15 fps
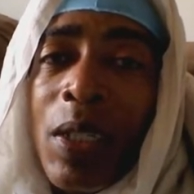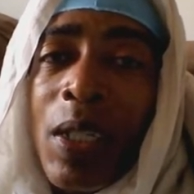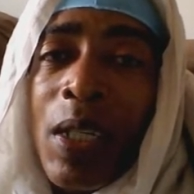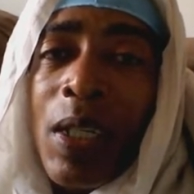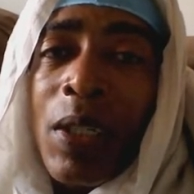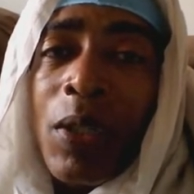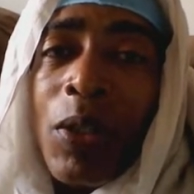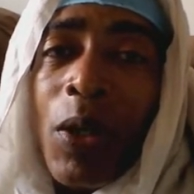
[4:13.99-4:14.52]

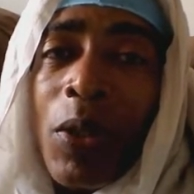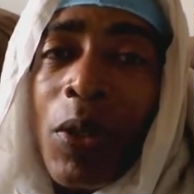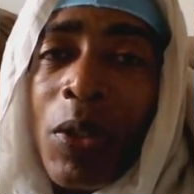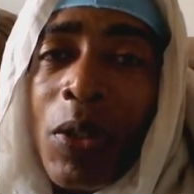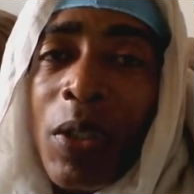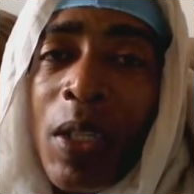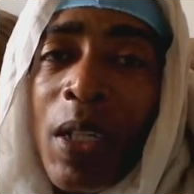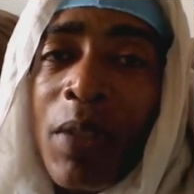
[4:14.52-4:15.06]
they'll cut
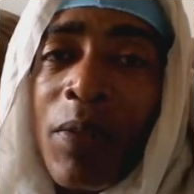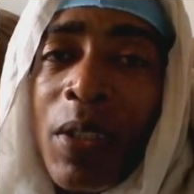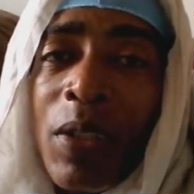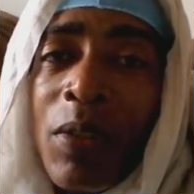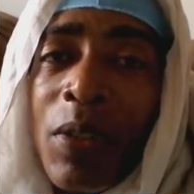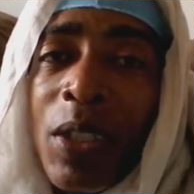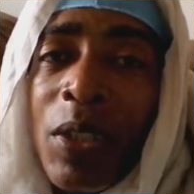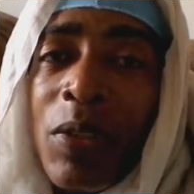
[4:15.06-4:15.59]
down the
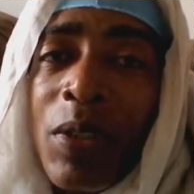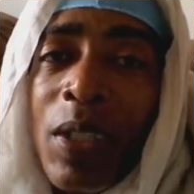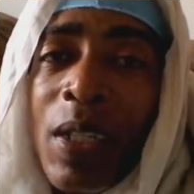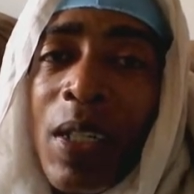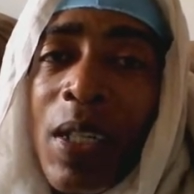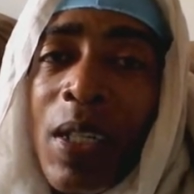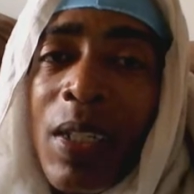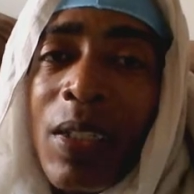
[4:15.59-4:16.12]
evergreen tree,
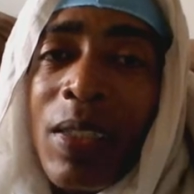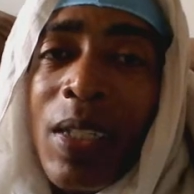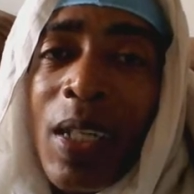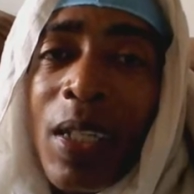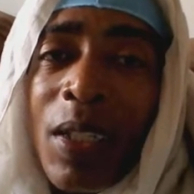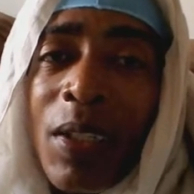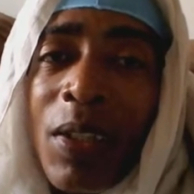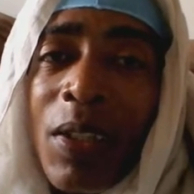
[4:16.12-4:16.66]
they'll
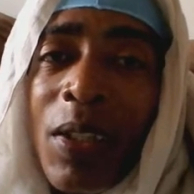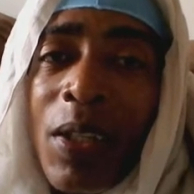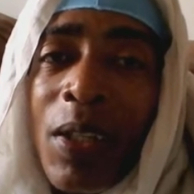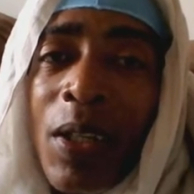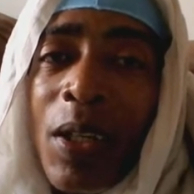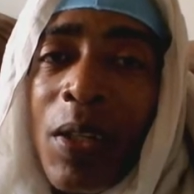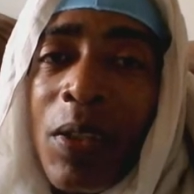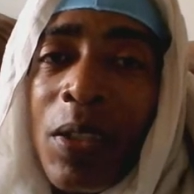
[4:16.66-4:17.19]
take into their
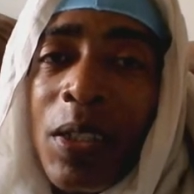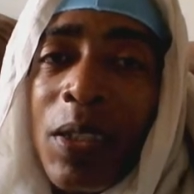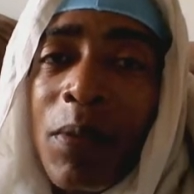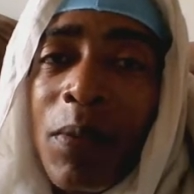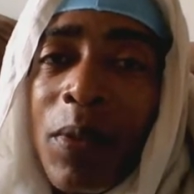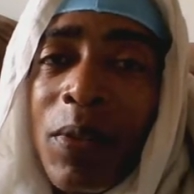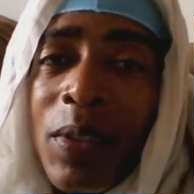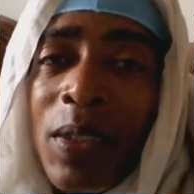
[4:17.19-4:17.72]
house,
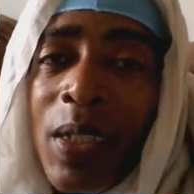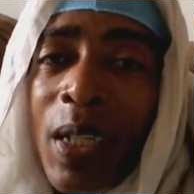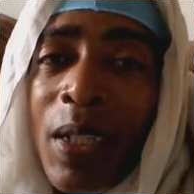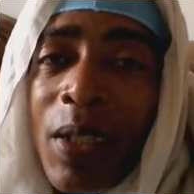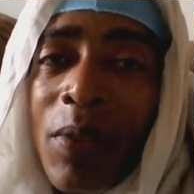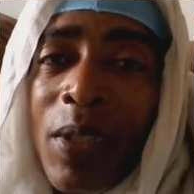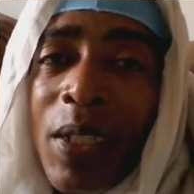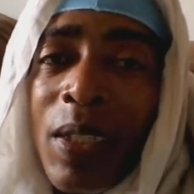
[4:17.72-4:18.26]

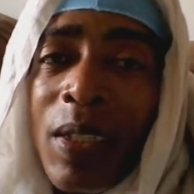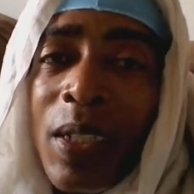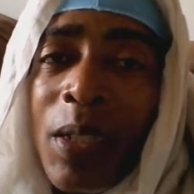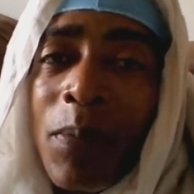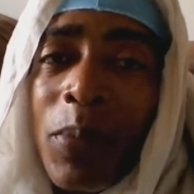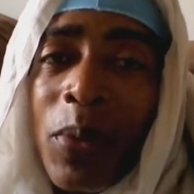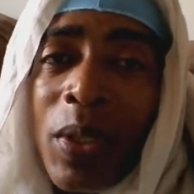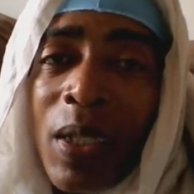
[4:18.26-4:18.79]
decorate
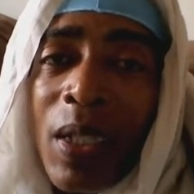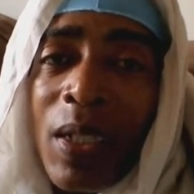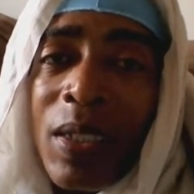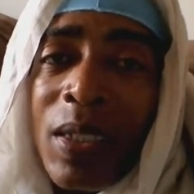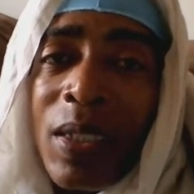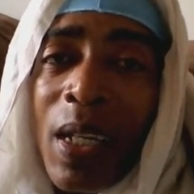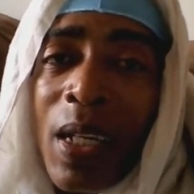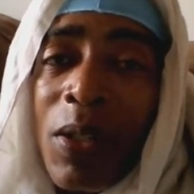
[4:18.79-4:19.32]
it, put it on
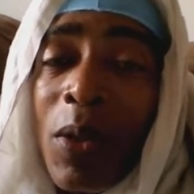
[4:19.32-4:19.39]
stand.